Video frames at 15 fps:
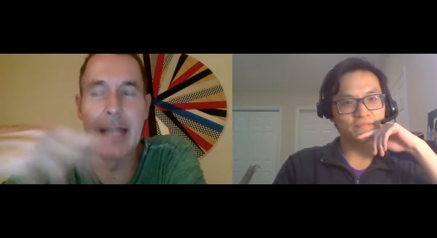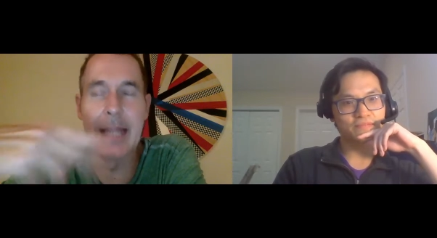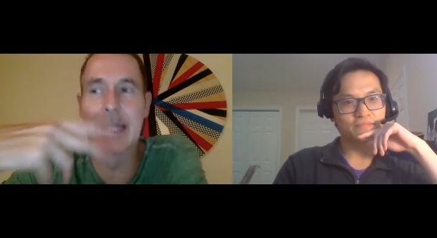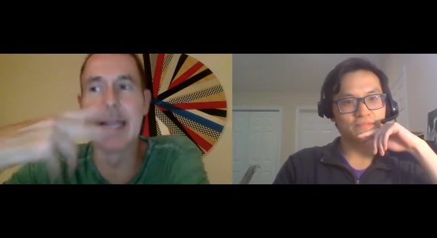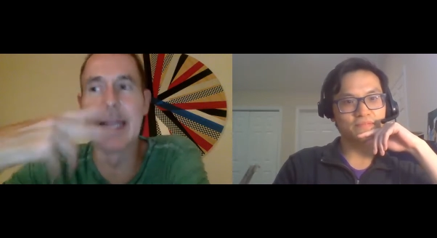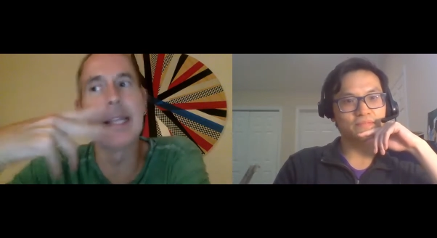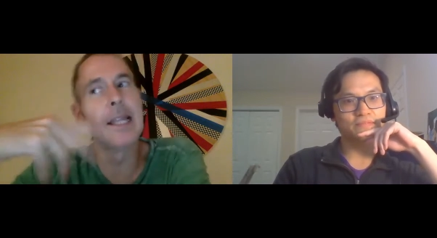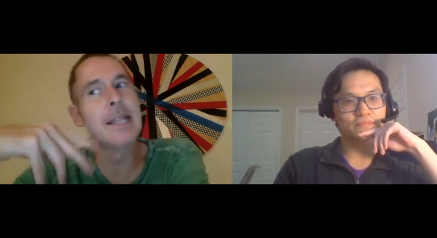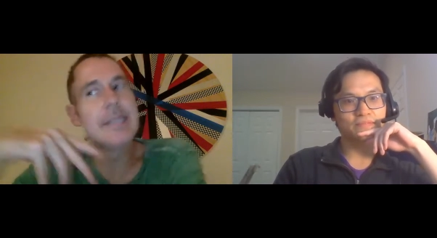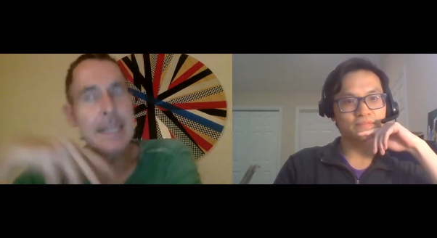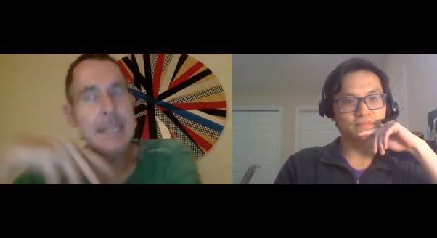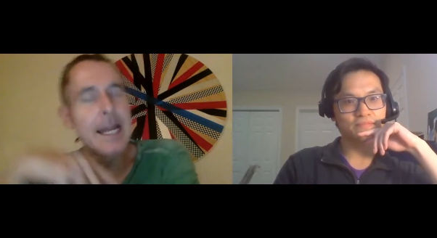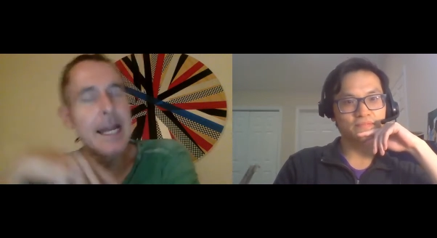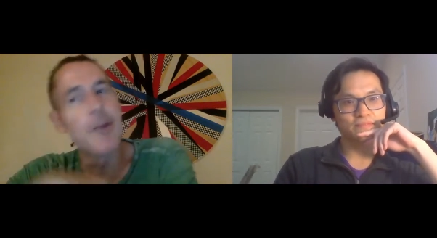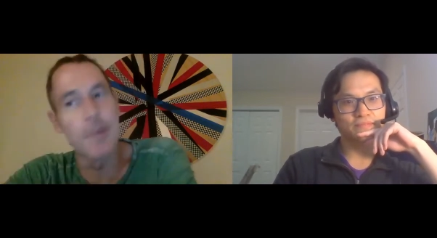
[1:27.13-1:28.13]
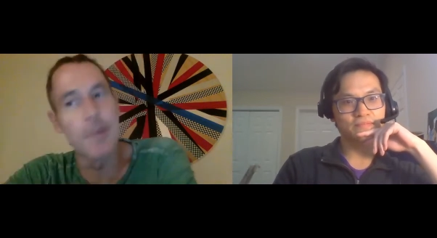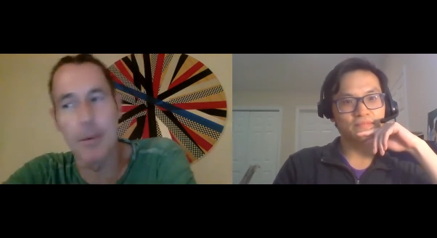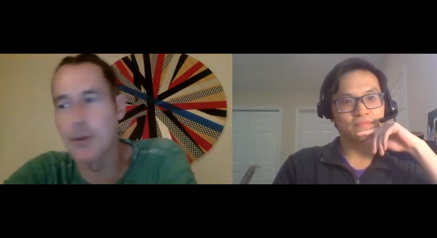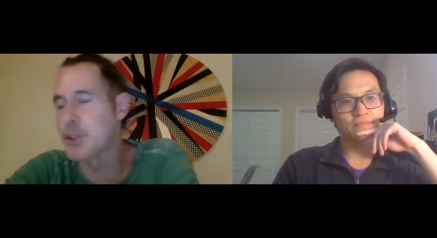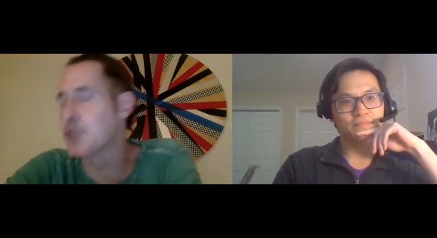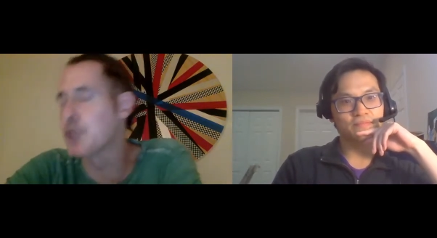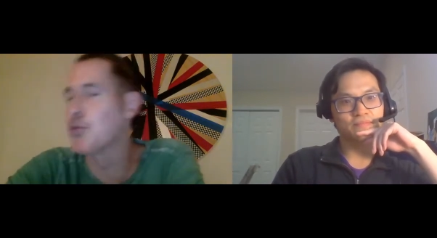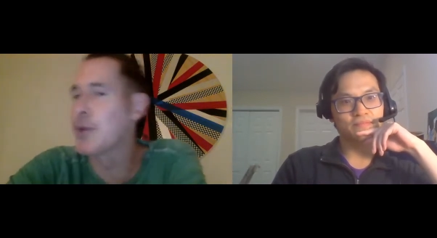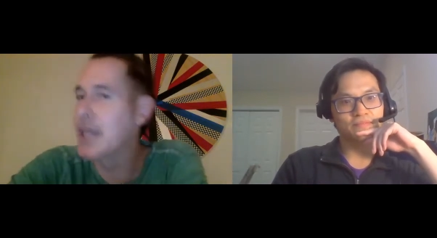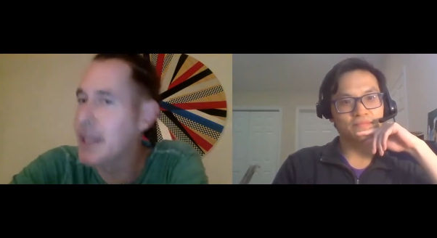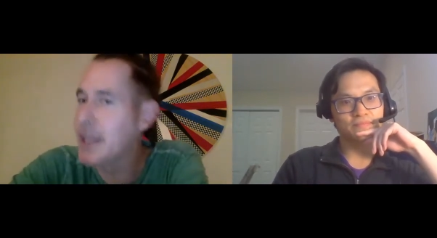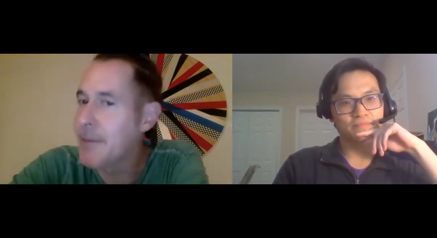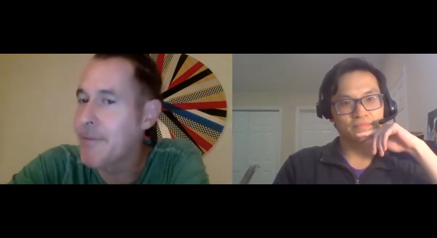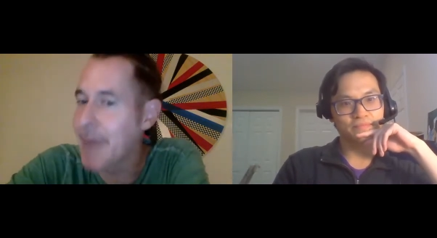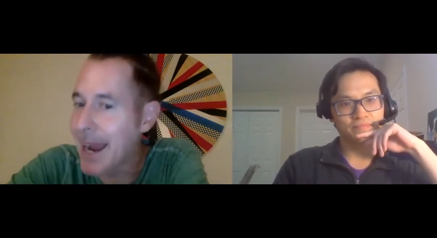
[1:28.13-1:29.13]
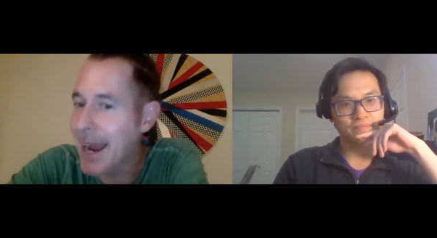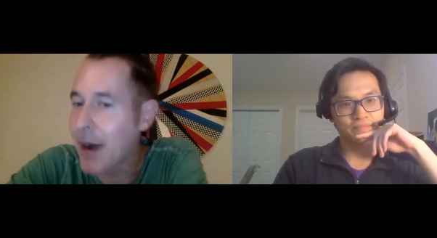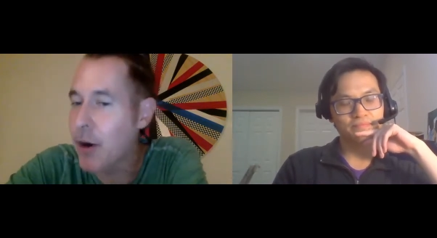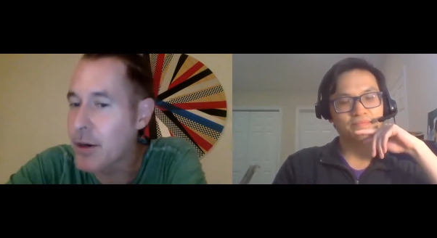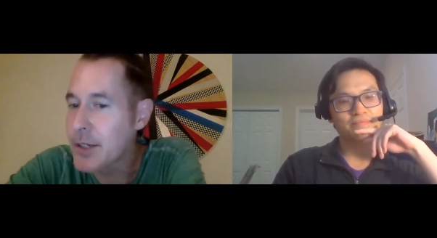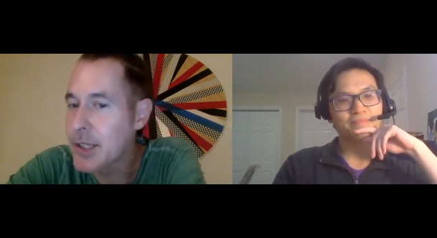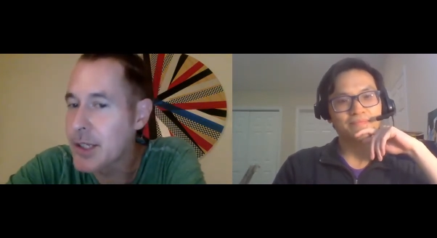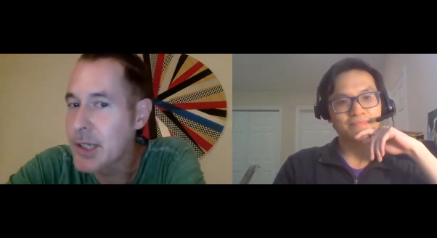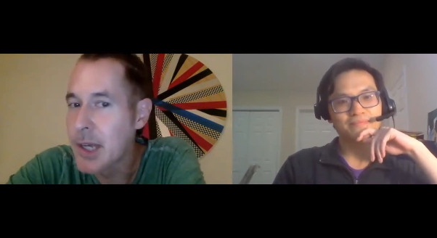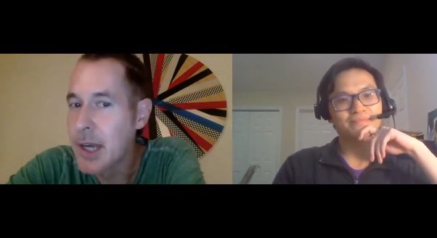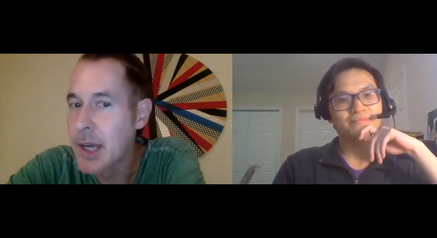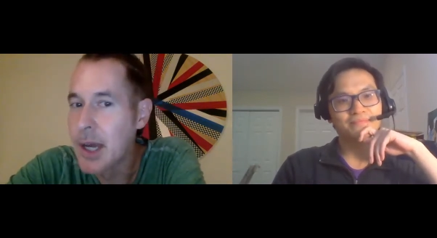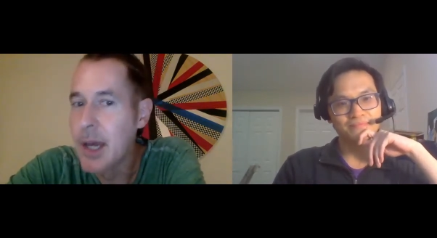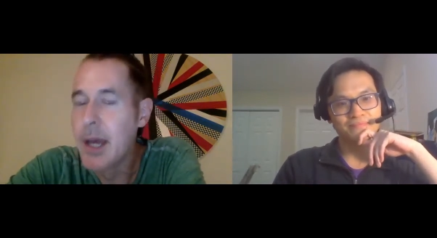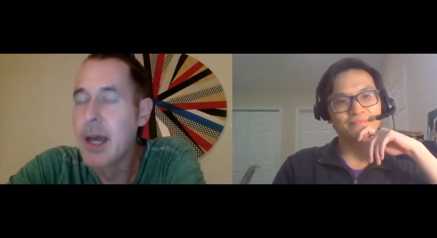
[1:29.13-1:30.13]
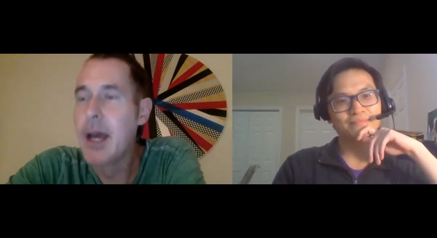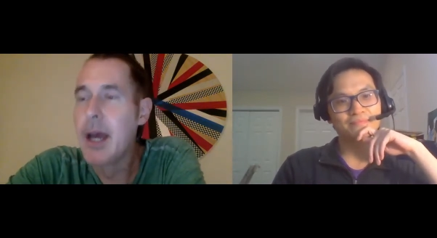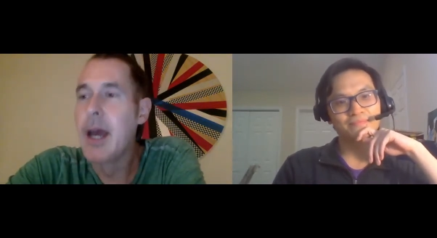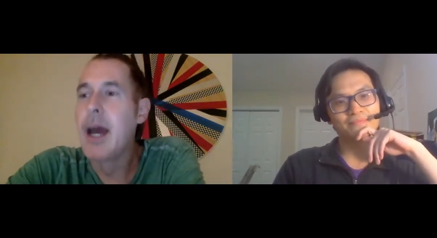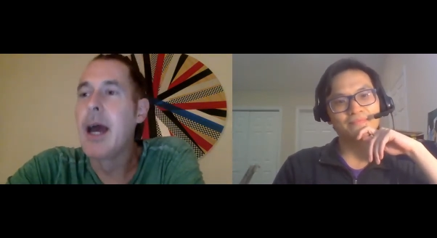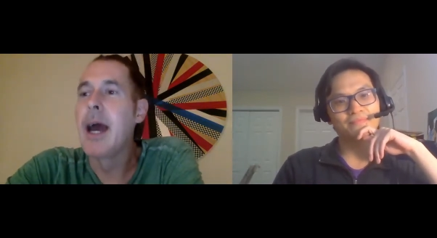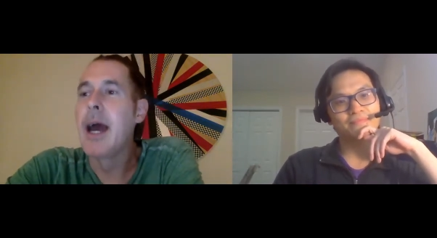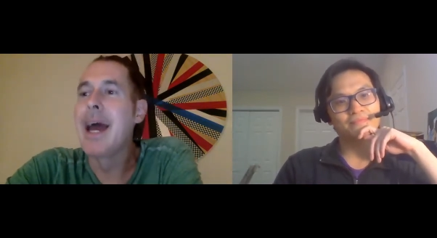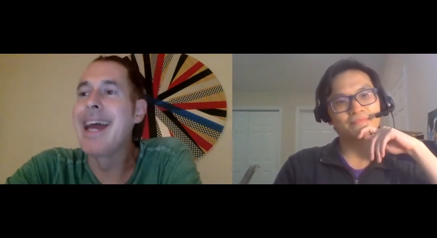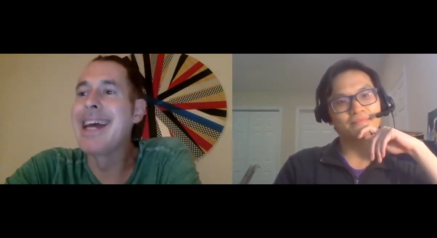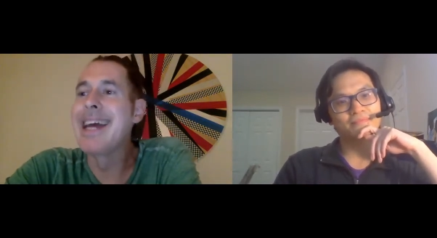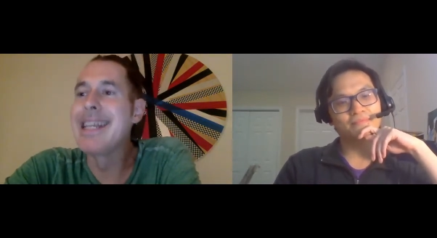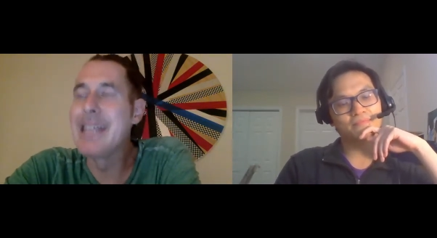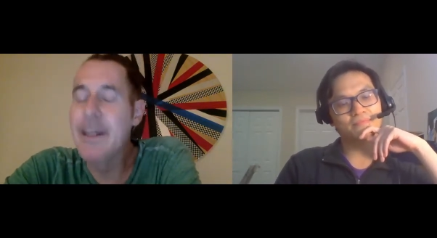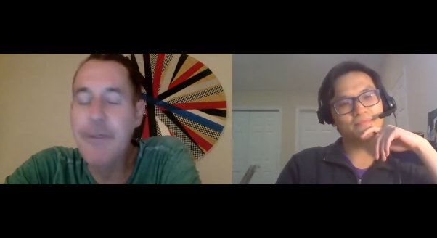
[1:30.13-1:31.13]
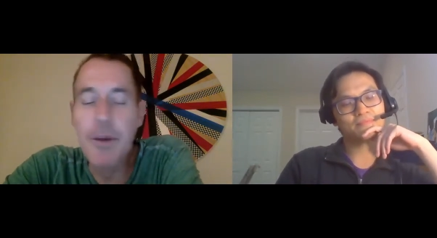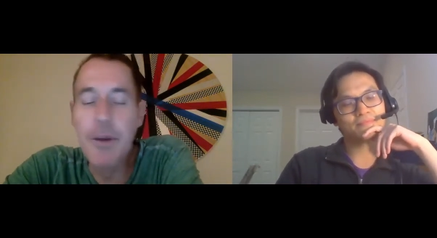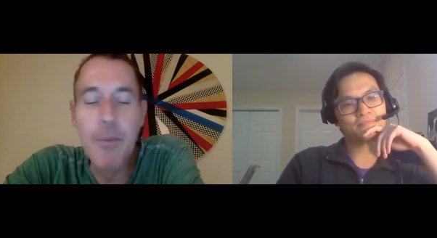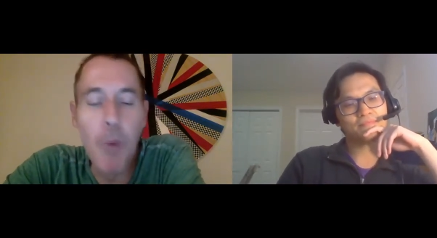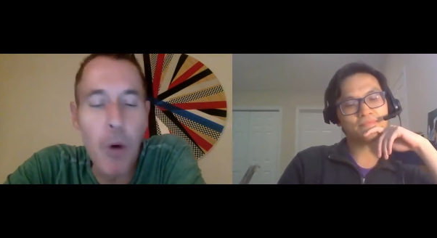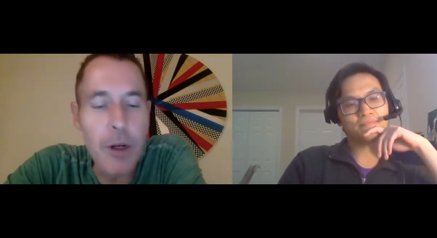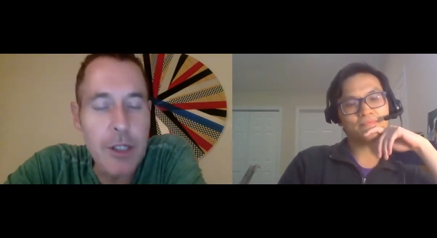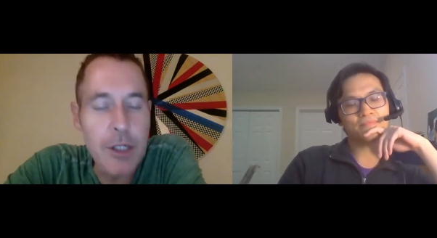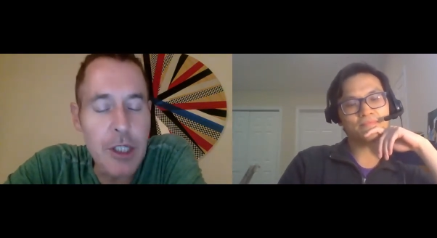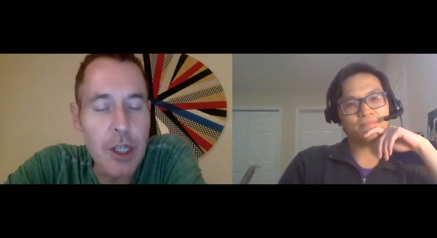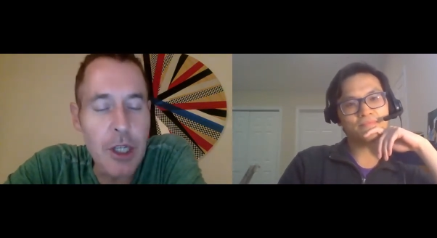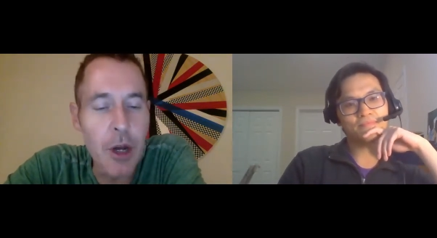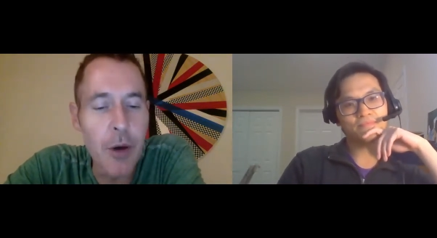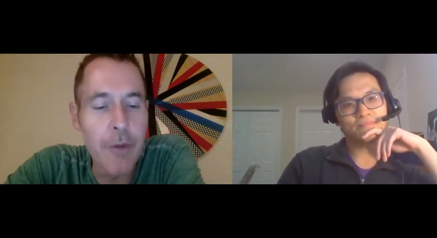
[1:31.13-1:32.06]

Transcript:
Speaker 1: and then let's see how the person really fares. And even more so,